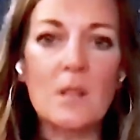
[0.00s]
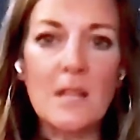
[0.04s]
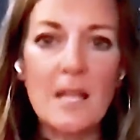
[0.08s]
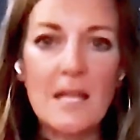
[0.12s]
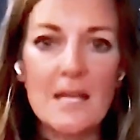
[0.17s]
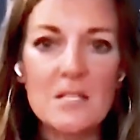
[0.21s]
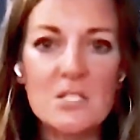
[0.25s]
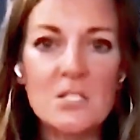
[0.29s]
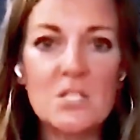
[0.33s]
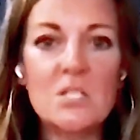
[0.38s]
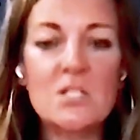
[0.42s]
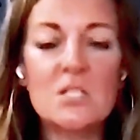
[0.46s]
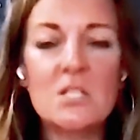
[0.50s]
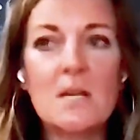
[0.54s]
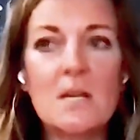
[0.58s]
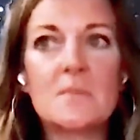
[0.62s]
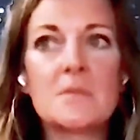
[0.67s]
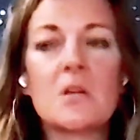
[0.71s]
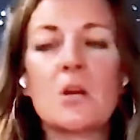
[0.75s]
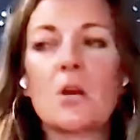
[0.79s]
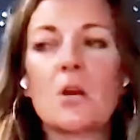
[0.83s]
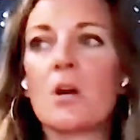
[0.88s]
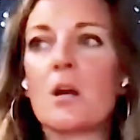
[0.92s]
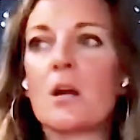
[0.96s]

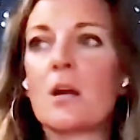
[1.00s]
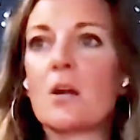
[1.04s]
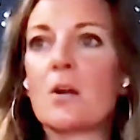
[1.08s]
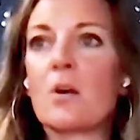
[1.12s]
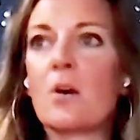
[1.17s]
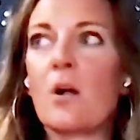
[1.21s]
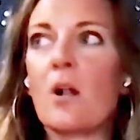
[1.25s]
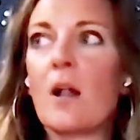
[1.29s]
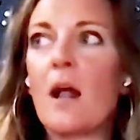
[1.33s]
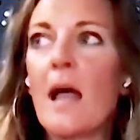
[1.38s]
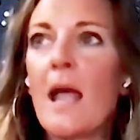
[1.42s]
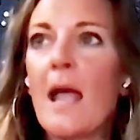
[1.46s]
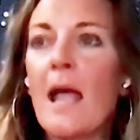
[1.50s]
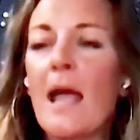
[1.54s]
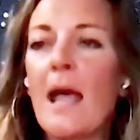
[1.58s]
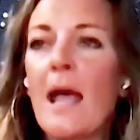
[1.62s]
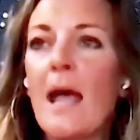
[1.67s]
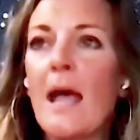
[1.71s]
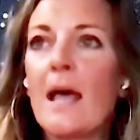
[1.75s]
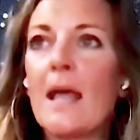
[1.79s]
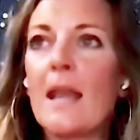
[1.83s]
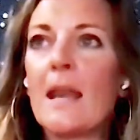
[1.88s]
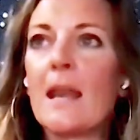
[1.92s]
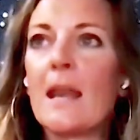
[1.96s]
Relationships are critical.
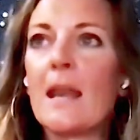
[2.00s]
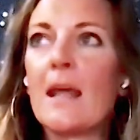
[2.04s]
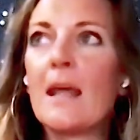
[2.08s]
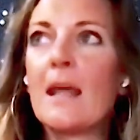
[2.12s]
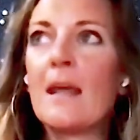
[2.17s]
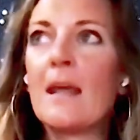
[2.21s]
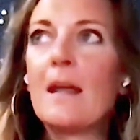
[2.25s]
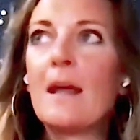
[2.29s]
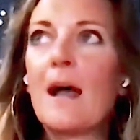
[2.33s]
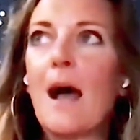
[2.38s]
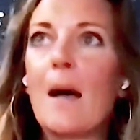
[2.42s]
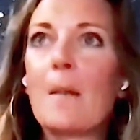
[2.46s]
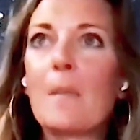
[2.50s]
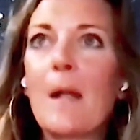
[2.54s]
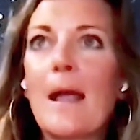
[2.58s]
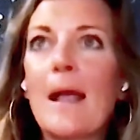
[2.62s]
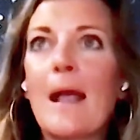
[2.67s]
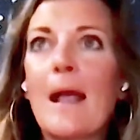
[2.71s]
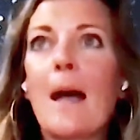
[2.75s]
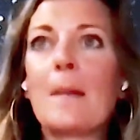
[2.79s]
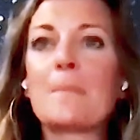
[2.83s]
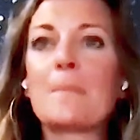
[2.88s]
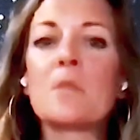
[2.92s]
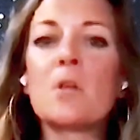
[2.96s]
And
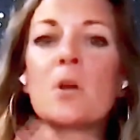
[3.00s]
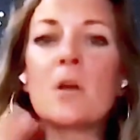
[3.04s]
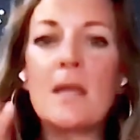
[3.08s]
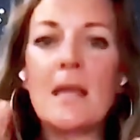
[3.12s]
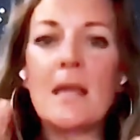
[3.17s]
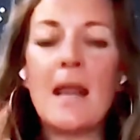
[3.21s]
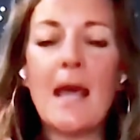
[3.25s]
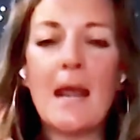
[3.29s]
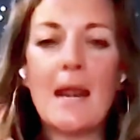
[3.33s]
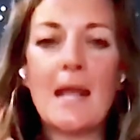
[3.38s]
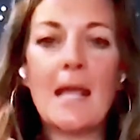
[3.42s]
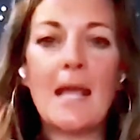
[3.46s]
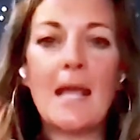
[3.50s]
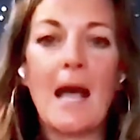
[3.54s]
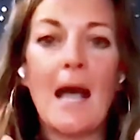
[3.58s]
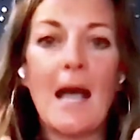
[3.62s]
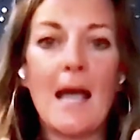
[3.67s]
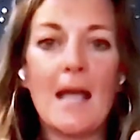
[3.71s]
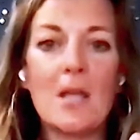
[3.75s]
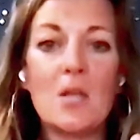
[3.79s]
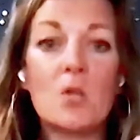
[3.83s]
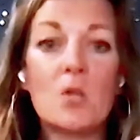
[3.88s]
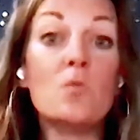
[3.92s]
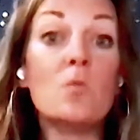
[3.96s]
I'm like, I'm looking at
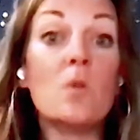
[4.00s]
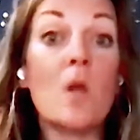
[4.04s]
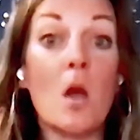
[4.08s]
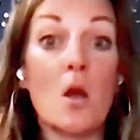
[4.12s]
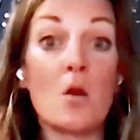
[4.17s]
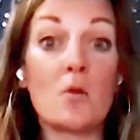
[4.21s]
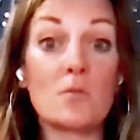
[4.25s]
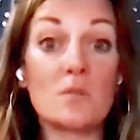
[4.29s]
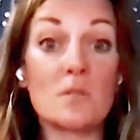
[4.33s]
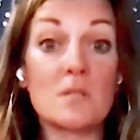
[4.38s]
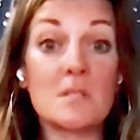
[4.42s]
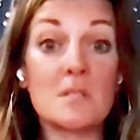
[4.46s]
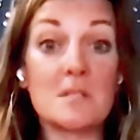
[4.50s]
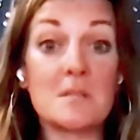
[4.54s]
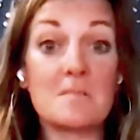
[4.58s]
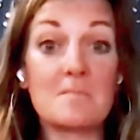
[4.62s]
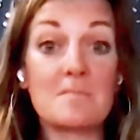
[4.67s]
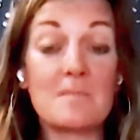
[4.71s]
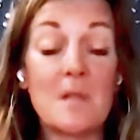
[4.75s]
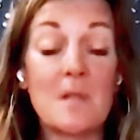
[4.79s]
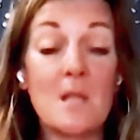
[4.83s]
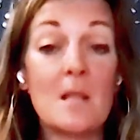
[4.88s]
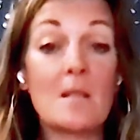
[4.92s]
a guy who knows.